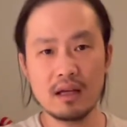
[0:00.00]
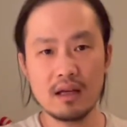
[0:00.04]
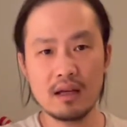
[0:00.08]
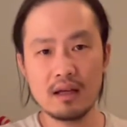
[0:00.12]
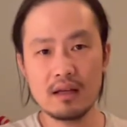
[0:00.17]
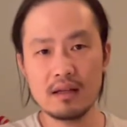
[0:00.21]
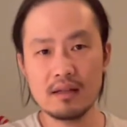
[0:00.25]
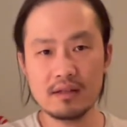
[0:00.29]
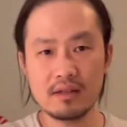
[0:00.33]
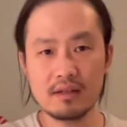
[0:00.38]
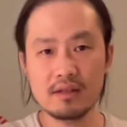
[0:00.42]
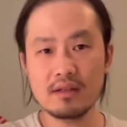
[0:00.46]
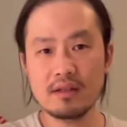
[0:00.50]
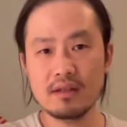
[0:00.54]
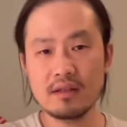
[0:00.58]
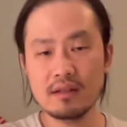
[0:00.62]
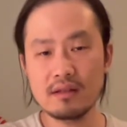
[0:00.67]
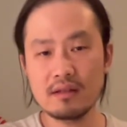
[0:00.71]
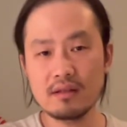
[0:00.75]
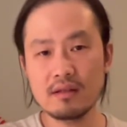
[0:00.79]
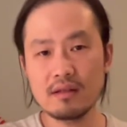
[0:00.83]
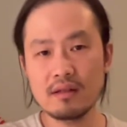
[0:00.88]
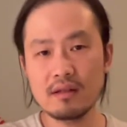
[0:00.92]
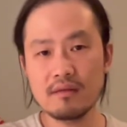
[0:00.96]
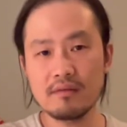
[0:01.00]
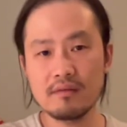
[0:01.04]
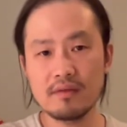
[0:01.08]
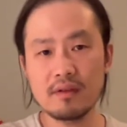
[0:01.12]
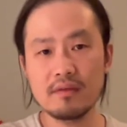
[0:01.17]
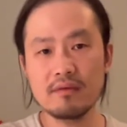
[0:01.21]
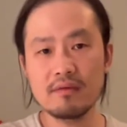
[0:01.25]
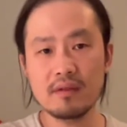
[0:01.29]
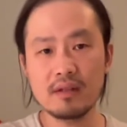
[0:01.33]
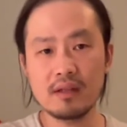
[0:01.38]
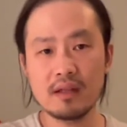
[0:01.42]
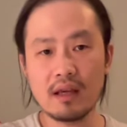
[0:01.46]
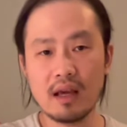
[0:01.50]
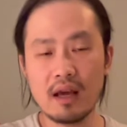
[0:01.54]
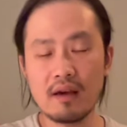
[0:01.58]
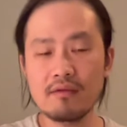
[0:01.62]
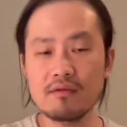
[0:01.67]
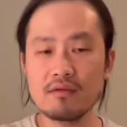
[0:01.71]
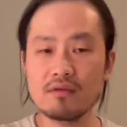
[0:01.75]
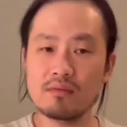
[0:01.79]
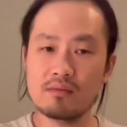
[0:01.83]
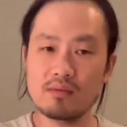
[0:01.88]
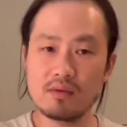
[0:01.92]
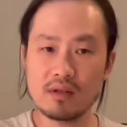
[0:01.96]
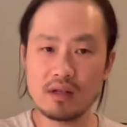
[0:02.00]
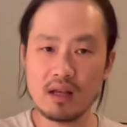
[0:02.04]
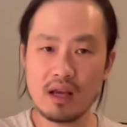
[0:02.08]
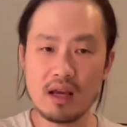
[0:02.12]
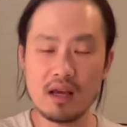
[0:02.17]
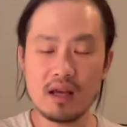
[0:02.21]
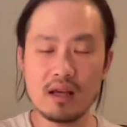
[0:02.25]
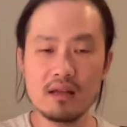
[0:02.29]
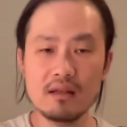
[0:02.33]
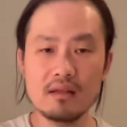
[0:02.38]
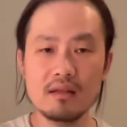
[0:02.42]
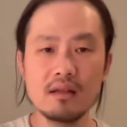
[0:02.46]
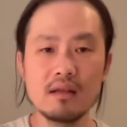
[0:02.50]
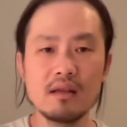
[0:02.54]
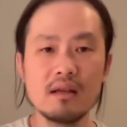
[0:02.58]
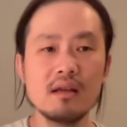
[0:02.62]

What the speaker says: 16 to 50 f2.8